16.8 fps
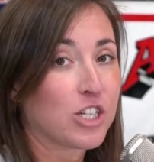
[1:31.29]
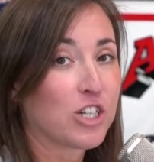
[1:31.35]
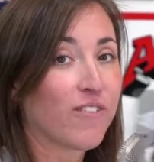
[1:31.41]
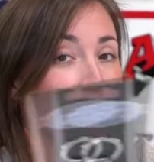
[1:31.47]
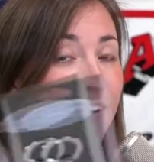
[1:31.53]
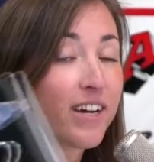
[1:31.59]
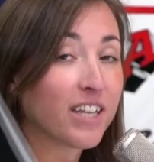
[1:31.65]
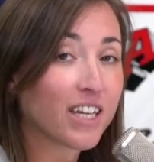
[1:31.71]

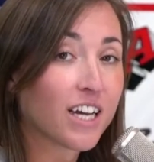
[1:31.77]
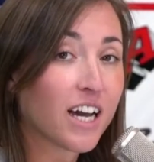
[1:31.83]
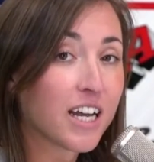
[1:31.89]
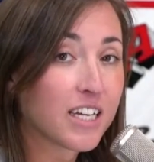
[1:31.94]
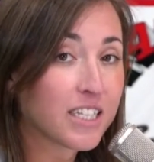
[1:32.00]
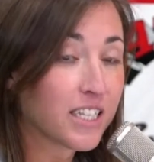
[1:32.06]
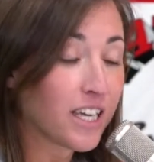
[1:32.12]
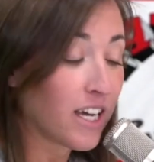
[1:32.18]
She finally
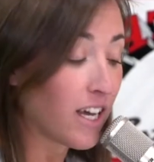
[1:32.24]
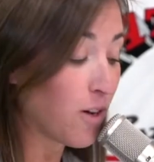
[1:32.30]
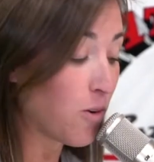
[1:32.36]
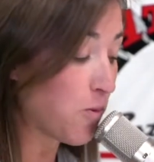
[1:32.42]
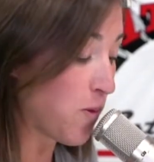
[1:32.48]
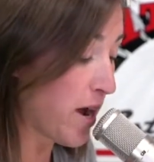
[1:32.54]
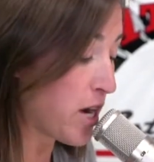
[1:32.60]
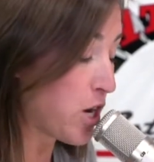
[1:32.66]
got us
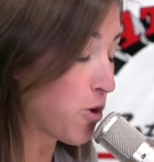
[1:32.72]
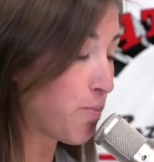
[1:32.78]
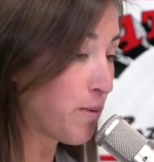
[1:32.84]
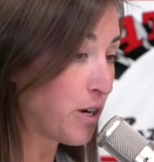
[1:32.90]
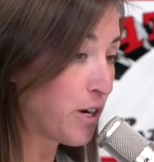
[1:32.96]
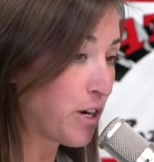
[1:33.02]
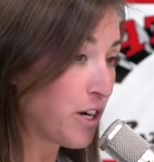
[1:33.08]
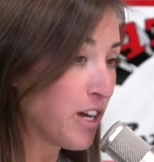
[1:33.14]
a wine
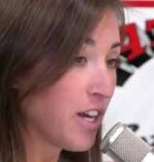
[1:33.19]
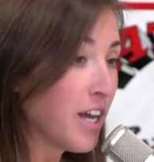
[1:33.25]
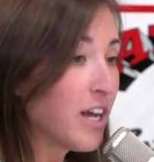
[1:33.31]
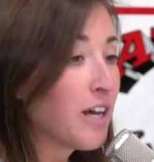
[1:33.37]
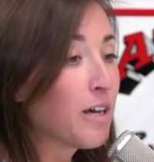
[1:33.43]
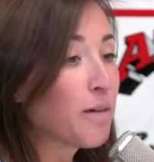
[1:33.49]
opener,